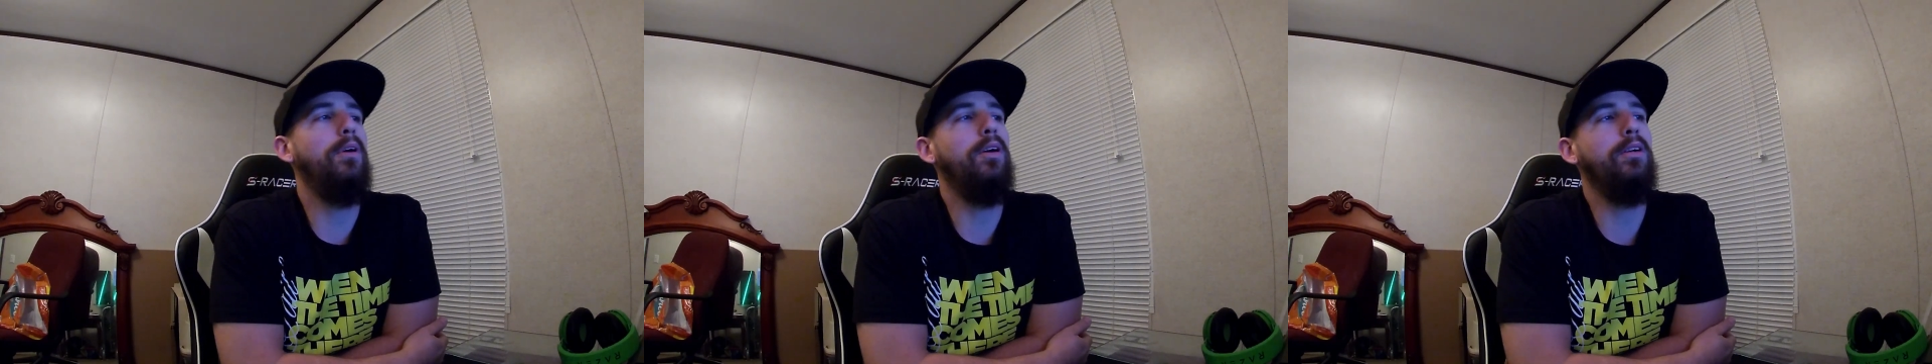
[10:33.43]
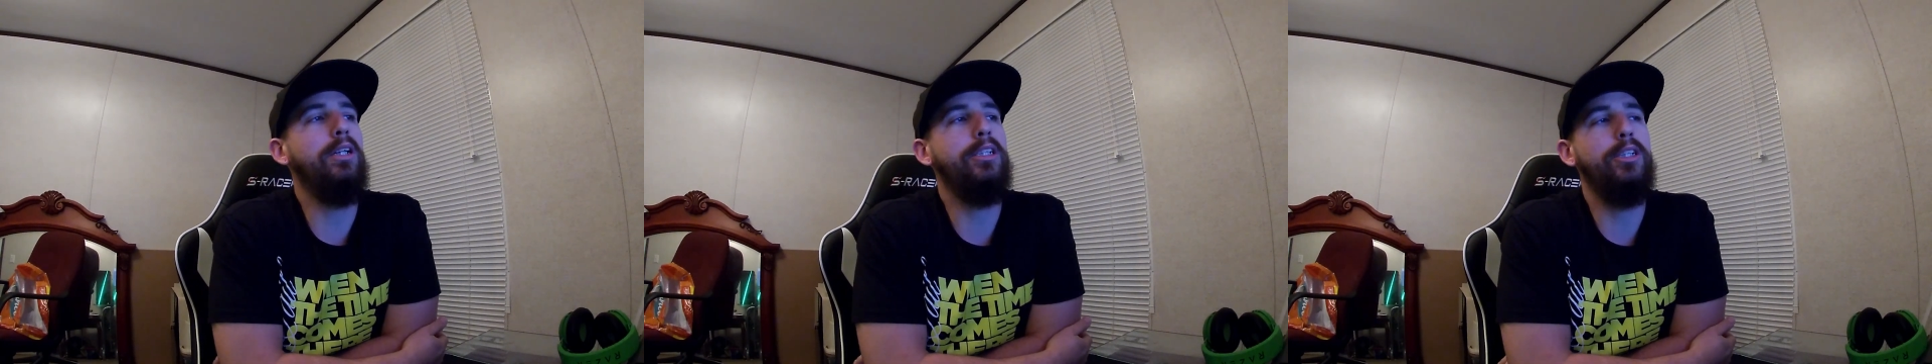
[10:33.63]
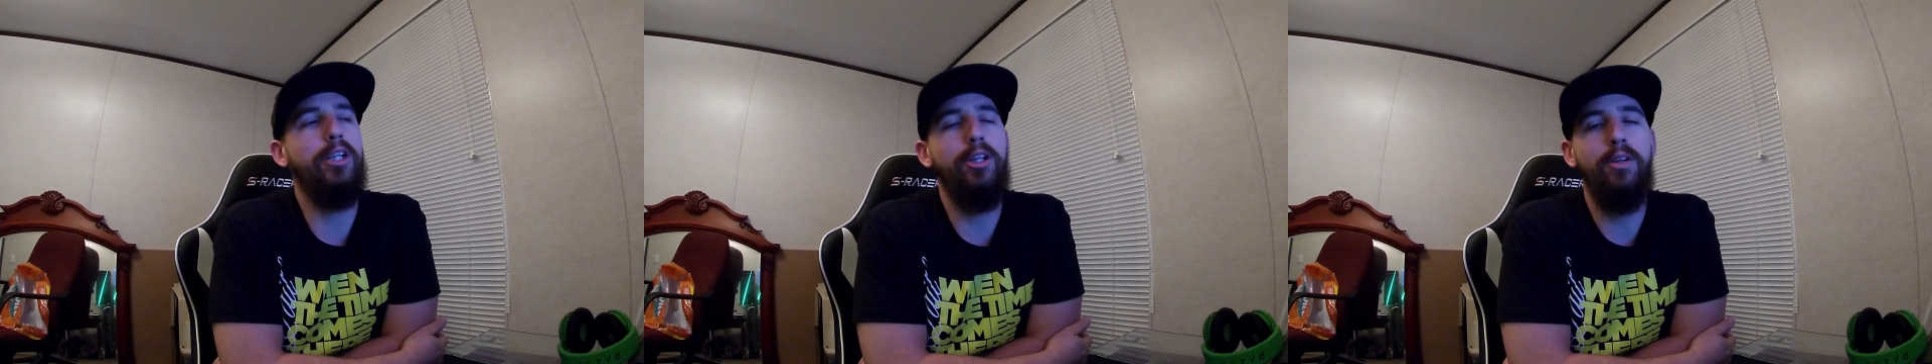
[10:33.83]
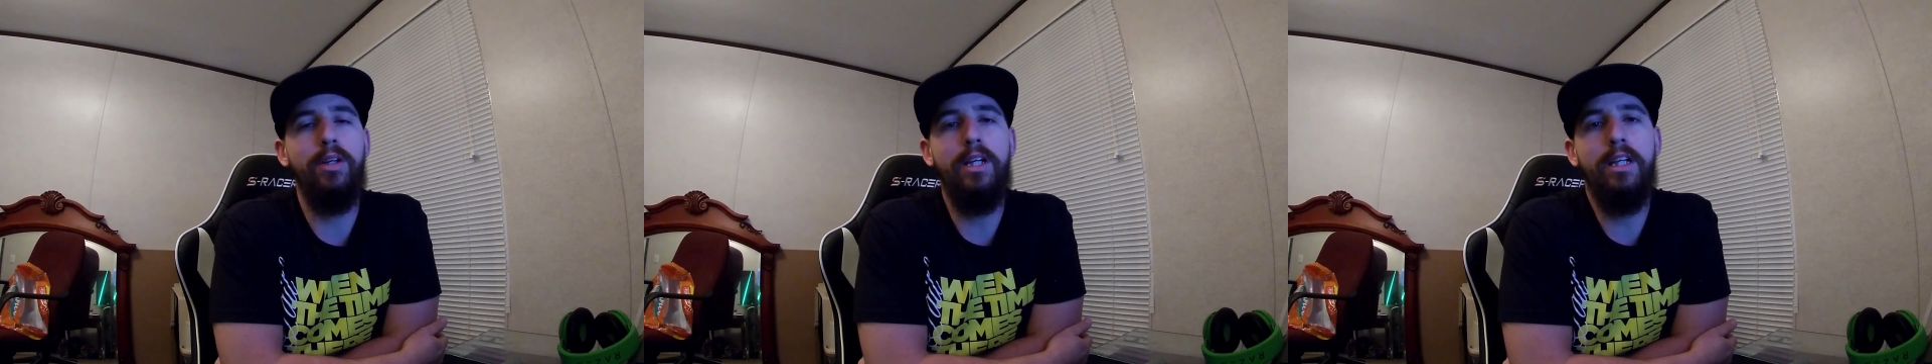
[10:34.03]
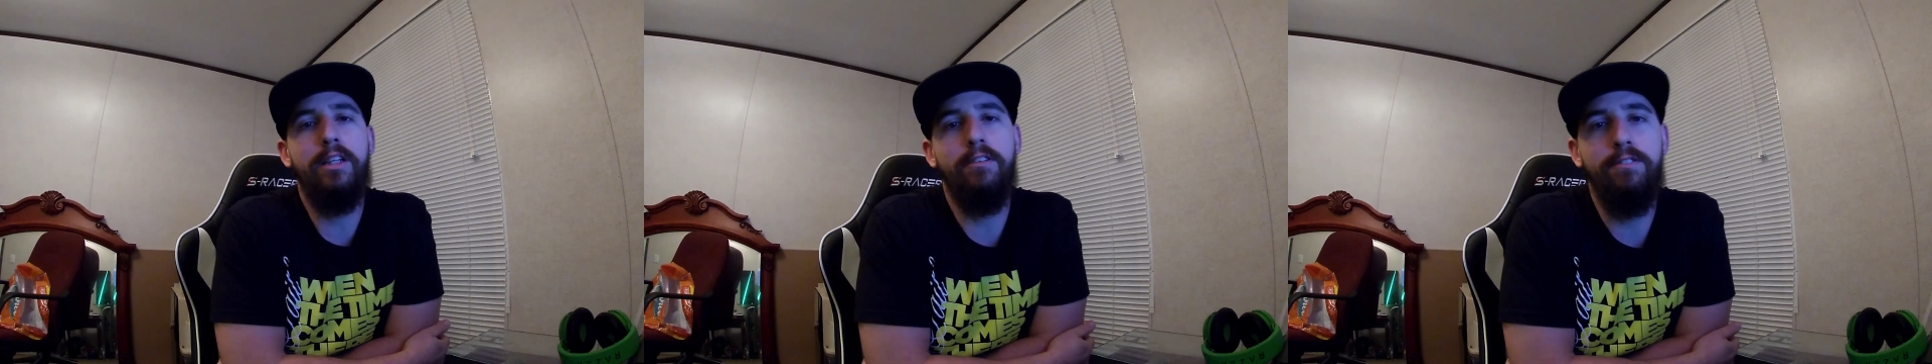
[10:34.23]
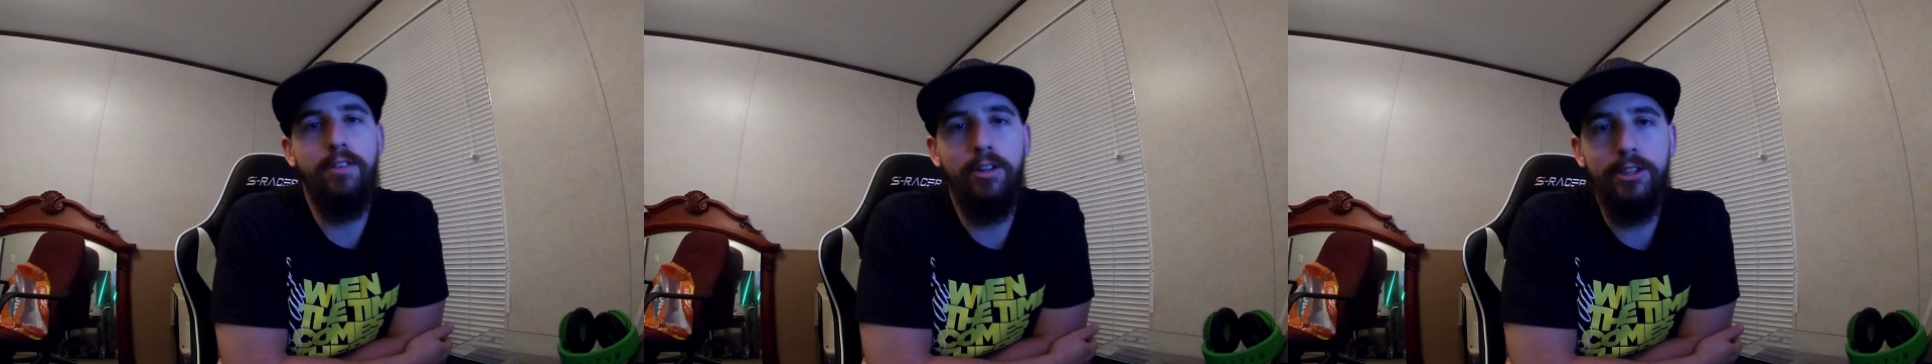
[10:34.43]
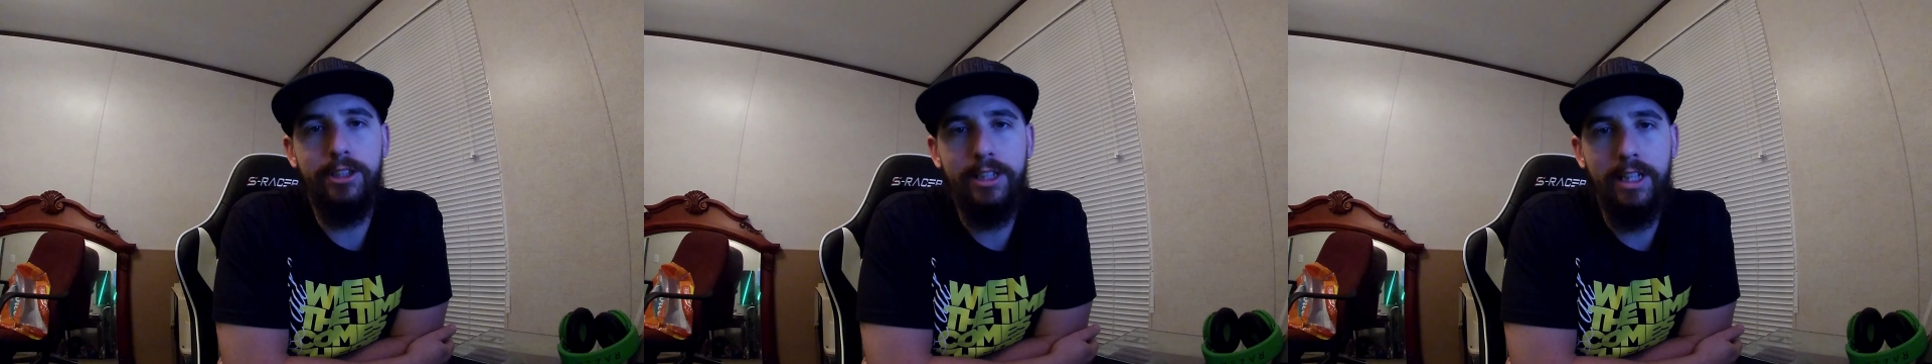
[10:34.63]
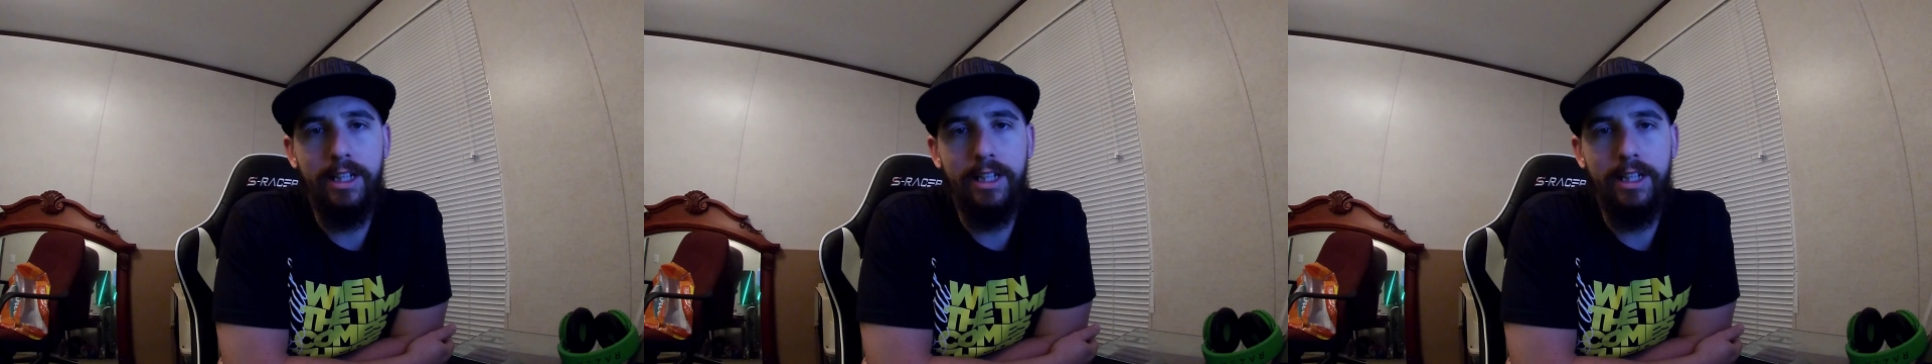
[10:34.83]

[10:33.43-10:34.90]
early so you get the first